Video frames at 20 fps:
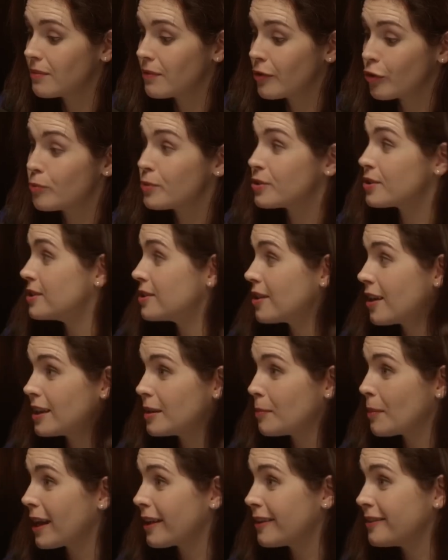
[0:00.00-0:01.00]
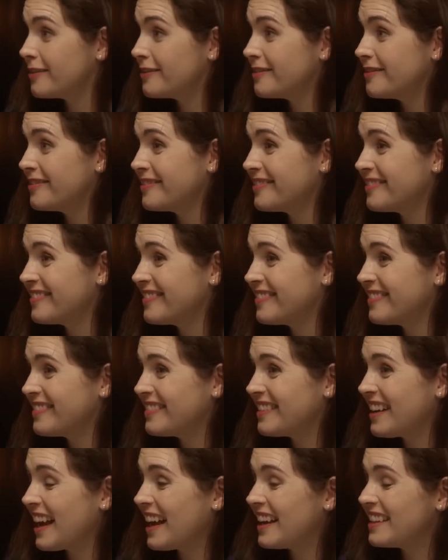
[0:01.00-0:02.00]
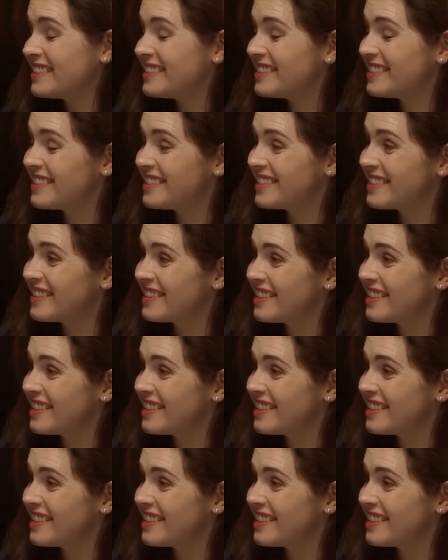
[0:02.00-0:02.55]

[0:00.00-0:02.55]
almost entirely male, and